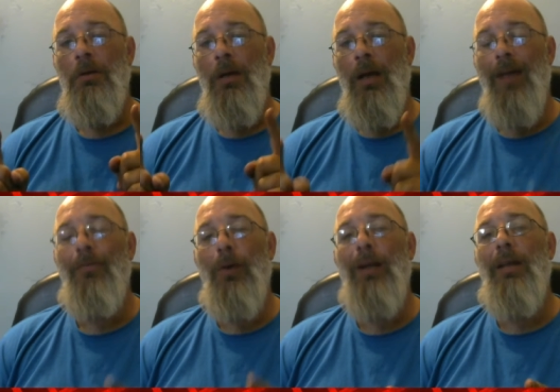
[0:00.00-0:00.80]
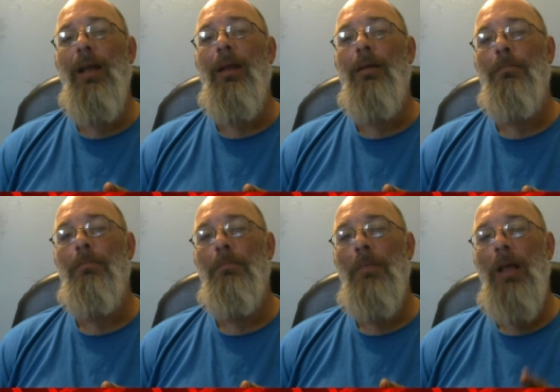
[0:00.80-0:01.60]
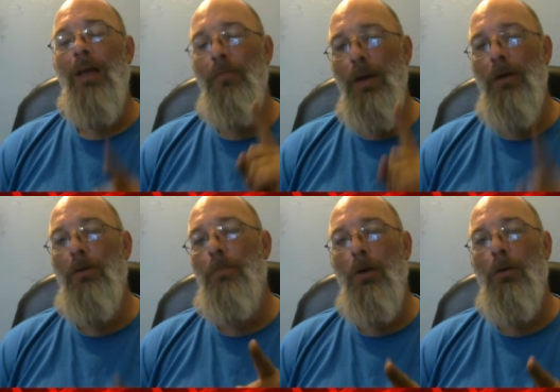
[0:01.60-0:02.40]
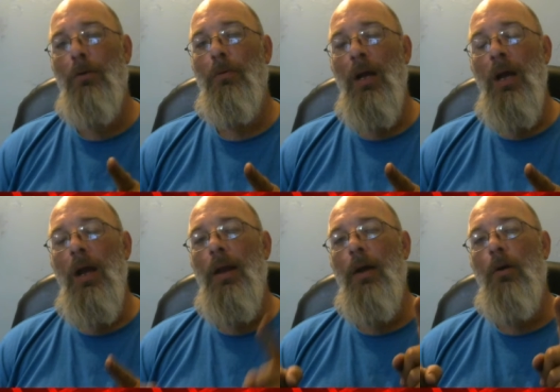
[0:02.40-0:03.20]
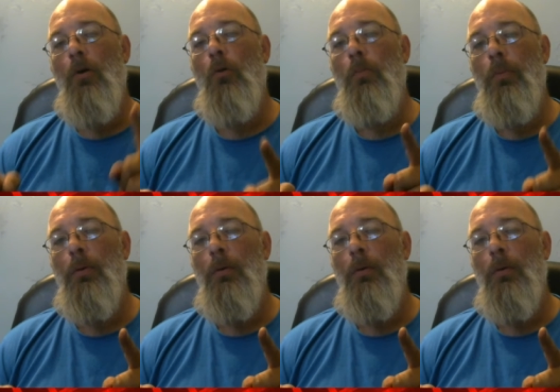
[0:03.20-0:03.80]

Have a great day. Have a better tomorrow, and I hope